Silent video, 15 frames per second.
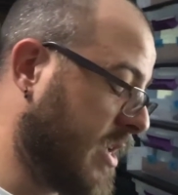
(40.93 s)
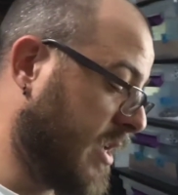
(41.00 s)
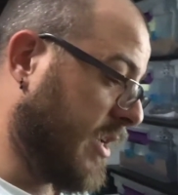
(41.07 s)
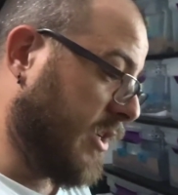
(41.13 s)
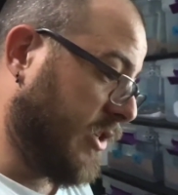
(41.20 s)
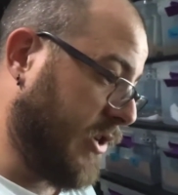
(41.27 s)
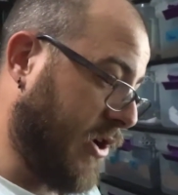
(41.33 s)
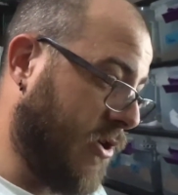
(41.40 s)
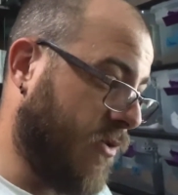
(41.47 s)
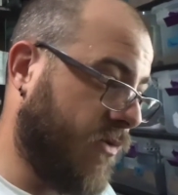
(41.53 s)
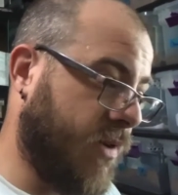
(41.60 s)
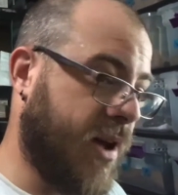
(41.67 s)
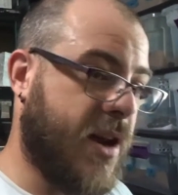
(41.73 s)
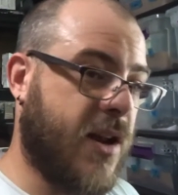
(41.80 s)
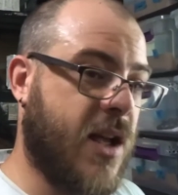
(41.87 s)
So,
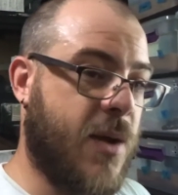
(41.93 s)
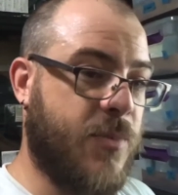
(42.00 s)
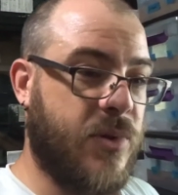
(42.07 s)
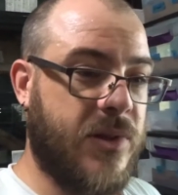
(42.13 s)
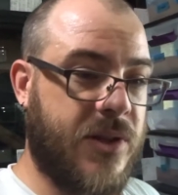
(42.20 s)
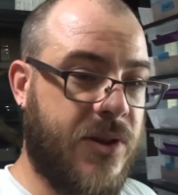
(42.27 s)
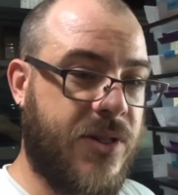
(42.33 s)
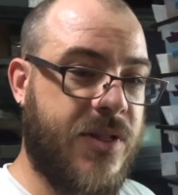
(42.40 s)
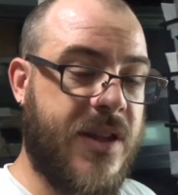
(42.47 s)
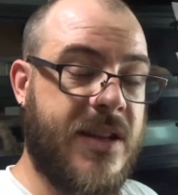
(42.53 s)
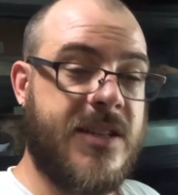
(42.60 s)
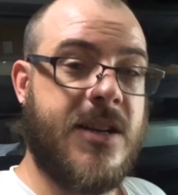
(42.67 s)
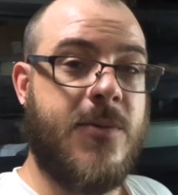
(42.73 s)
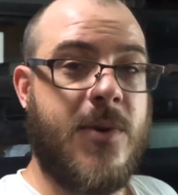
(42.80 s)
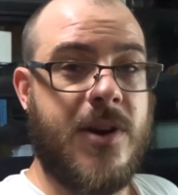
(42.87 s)
got a couple little things
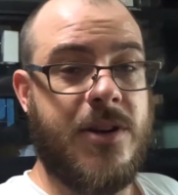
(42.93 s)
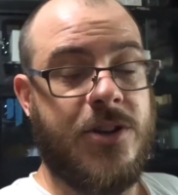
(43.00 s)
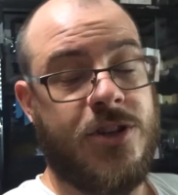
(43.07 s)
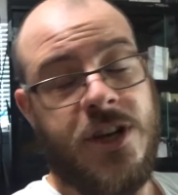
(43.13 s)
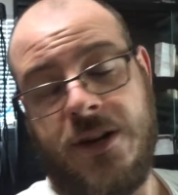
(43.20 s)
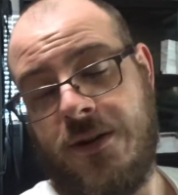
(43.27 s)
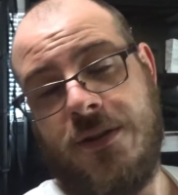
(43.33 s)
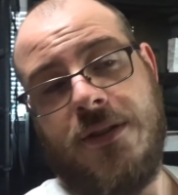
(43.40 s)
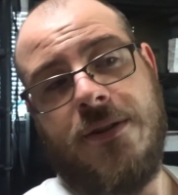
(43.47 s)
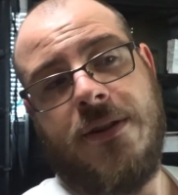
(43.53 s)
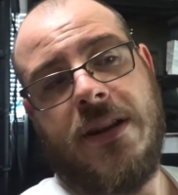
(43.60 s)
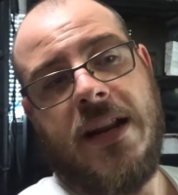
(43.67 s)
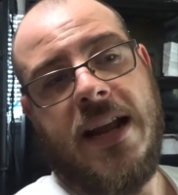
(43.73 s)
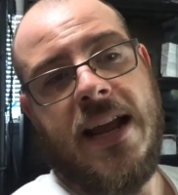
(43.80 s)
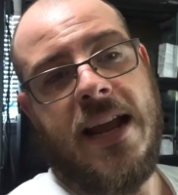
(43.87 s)
that I wanted to share with you
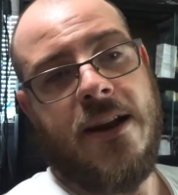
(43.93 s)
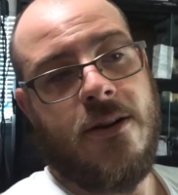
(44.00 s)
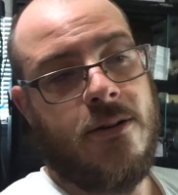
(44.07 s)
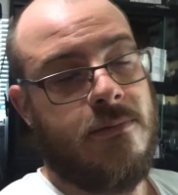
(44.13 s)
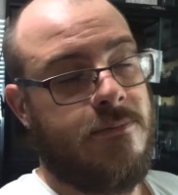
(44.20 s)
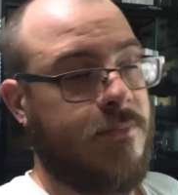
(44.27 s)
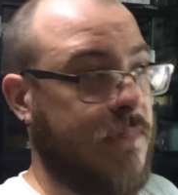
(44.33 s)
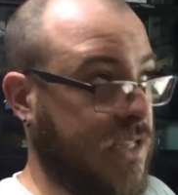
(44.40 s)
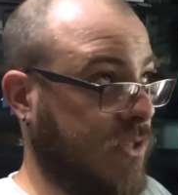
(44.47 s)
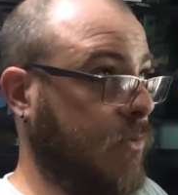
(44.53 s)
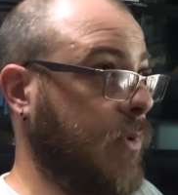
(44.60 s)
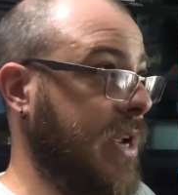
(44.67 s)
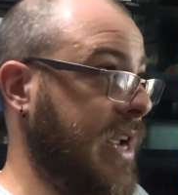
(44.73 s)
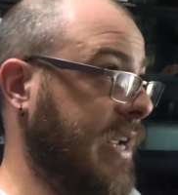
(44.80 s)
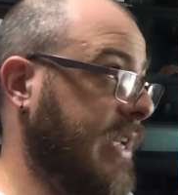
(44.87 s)
today, or this
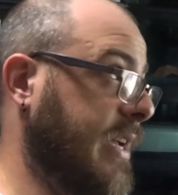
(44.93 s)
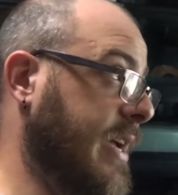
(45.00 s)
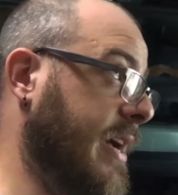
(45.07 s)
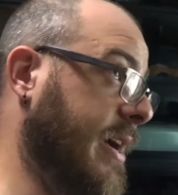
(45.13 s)
week.